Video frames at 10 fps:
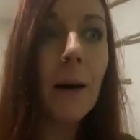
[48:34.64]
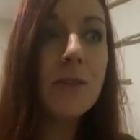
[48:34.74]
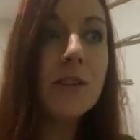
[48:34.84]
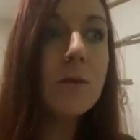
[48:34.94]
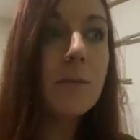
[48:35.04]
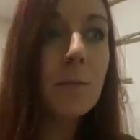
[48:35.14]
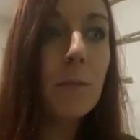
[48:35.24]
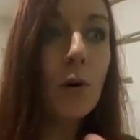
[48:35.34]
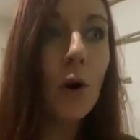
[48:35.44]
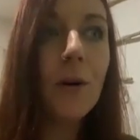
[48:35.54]
Just
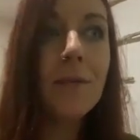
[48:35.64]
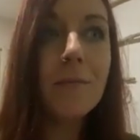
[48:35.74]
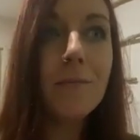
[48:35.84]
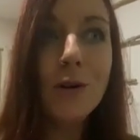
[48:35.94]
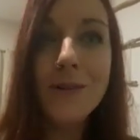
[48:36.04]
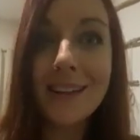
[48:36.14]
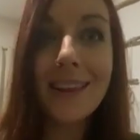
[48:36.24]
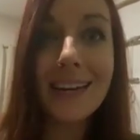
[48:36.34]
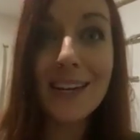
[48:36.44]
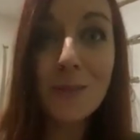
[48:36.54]
put on music
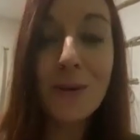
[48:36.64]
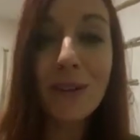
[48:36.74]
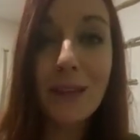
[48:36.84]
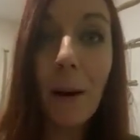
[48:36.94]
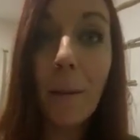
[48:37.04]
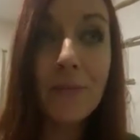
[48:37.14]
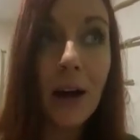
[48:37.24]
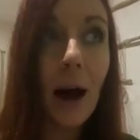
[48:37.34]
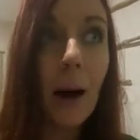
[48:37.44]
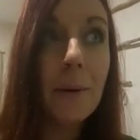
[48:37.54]
that gets me really pumped
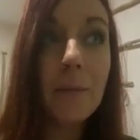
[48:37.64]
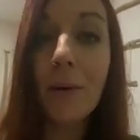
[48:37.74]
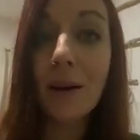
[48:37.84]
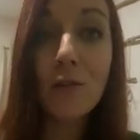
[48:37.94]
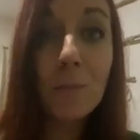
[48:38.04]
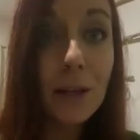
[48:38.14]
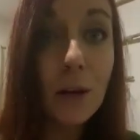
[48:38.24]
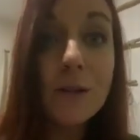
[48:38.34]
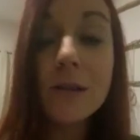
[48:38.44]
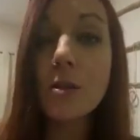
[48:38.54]
up and punch
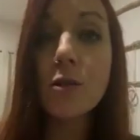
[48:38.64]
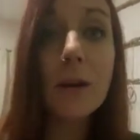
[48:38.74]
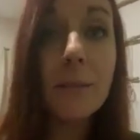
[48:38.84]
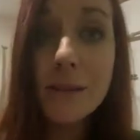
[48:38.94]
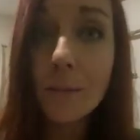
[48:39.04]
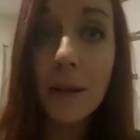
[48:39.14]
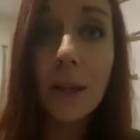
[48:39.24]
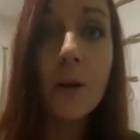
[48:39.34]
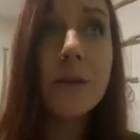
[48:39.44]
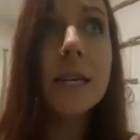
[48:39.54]
pillows and scream into
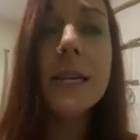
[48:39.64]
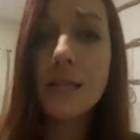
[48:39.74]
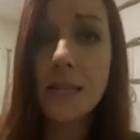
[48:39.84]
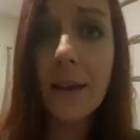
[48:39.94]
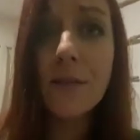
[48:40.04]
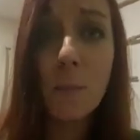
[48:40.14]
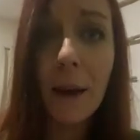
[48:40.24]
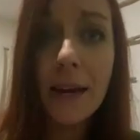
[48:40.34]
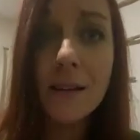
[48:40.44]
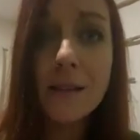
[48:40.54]
pillows in a safe
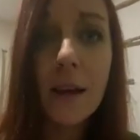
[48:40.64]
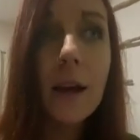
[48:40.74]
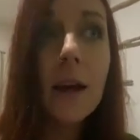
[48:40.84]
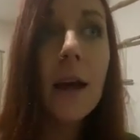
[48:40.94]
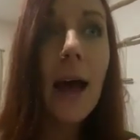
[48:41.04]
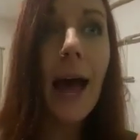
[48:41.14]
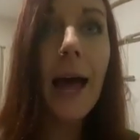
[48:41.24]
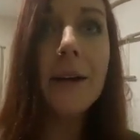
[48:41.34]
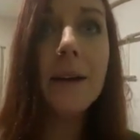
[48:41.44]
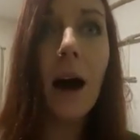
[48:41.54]
space.
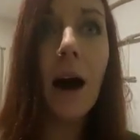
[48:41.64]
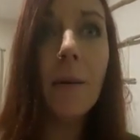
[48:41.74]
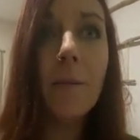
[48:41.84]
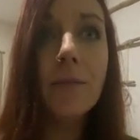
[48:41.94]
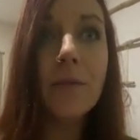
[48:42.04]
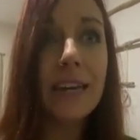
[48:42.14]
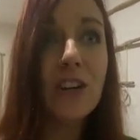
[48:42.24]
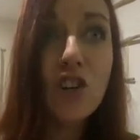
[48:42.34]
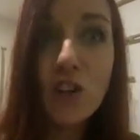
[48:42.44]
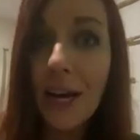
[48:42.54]
And like
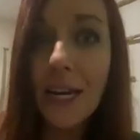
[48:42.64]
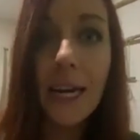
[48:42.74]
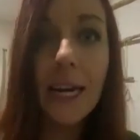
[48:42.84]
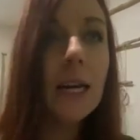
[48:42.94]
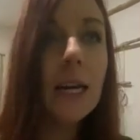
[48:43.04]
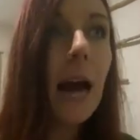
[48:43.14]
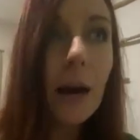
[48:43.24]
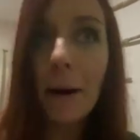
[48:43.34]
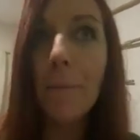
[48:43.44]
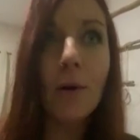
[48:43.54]
shaking,
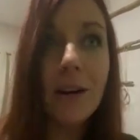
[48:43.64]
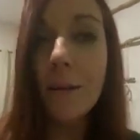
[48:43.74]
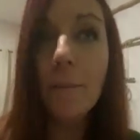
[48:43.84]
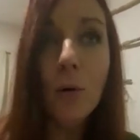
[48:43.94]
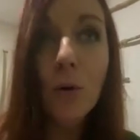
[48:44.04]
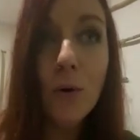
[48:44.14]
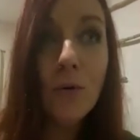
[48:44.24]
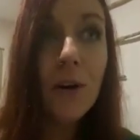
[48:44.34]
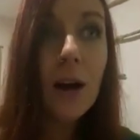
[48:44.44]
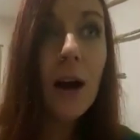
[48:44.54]
allowing my body to move.